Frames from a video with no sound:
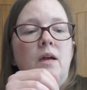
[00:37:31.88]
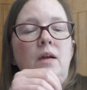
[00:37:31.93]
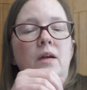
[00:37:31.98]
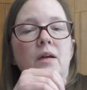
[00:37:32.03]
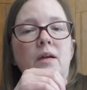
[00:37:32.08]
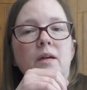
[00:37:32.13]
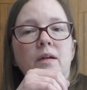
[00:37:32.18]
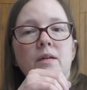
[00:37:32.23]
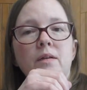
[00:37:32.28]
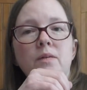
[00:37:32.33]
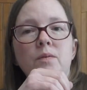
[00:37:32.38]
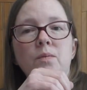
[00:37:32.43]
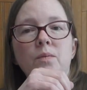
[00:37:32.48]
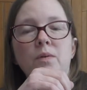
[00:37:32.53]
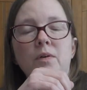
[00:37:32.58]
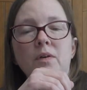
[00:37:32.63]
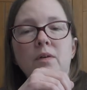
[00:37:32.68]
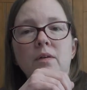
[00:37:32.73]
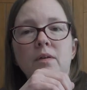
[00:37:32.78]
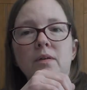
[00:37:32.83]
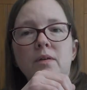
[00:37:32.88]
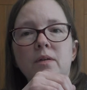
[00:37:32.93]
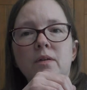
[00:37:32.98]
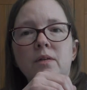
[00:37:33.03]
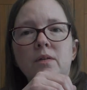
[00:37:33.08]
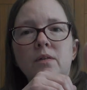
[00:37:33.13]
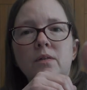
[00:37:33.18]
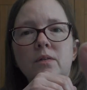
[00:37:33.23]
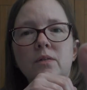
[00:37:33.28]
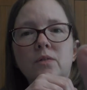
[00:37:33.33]
and we're gonna
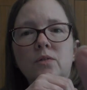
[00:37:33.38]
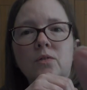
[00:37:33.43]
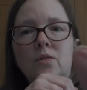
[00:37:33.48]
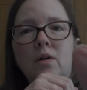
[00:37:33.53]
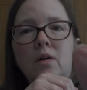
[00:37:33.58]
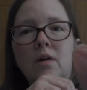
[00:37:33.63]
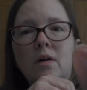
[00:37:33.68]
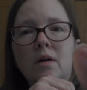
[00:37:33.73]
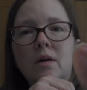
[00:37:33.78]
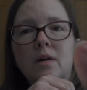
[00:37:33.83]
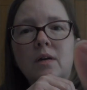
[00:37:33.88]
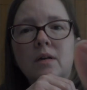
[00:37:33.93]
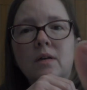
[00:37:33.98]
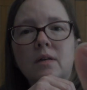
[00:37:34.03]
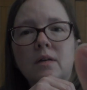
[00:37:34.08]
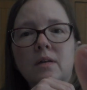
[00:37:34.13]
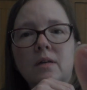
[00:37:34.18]
draw.